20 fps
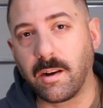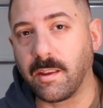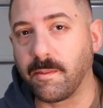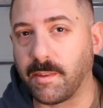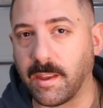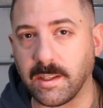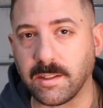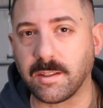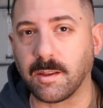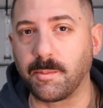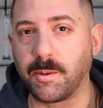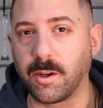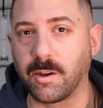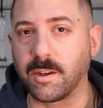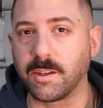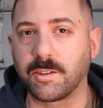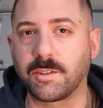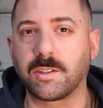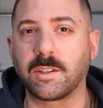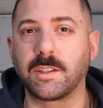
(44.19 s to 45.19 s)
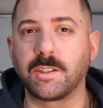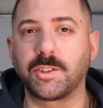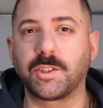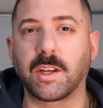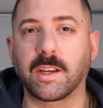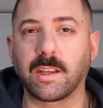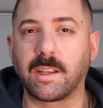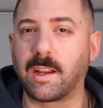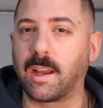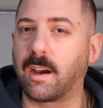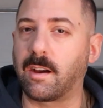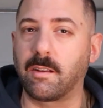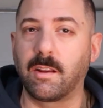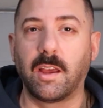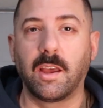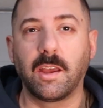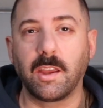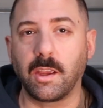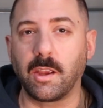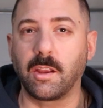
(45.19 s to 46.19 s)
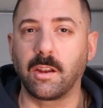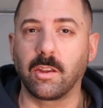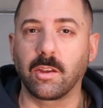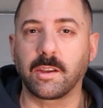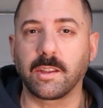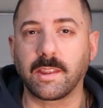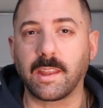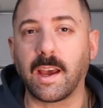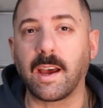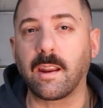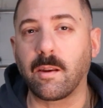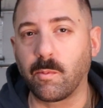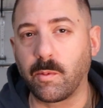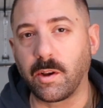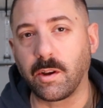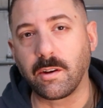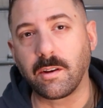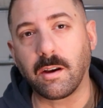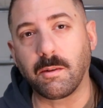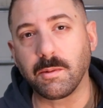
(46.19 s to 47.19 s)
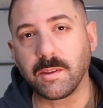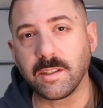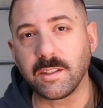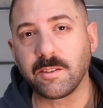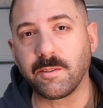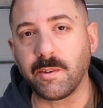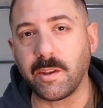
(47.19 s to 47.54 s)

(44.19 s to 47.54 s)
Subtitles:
If that's something you're interested in checking out, you can look at that when you're done with this